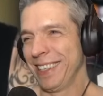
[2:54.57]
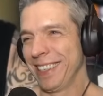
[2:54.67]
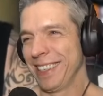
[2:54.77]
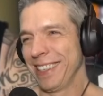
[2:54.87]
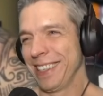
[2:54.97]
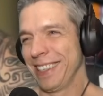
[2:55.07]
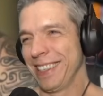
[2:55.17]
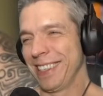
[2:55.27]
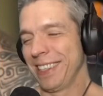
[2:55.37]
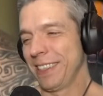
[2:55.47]

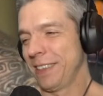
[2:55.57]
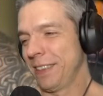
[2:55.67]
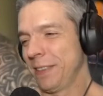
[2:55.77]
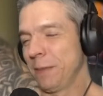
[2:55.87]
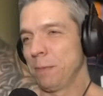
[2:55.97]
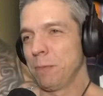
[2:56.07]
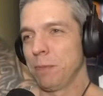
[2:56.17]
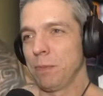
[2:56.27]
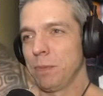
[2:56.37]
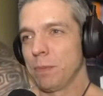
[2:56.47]

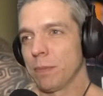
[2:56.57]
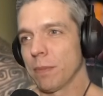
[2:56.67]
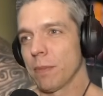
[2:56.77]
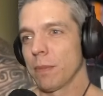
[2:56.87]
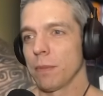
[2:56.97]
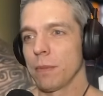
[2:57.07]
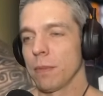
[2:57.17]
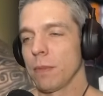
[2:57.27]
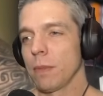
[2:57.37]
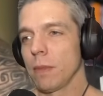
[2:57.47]

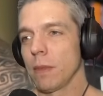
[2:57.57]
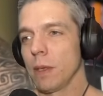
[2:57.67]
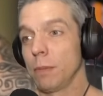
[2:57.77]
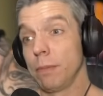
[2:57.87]
(silent)